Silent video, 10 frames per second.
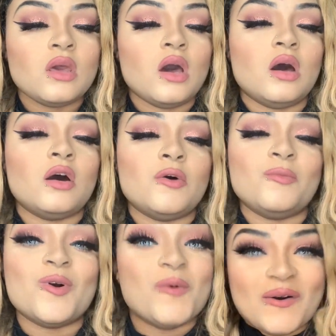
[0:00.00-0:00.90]

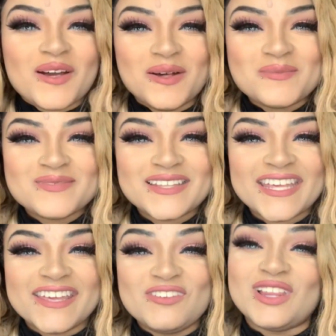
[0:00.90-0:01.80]
Welcome.
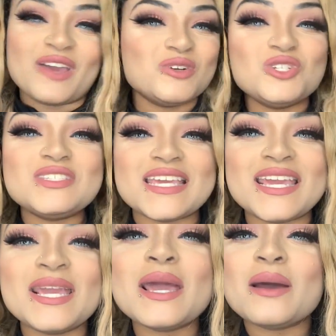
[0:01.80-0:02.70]
If you like what you
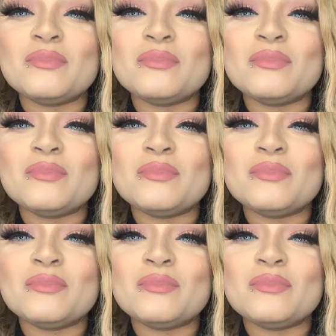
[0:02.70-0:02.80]
see,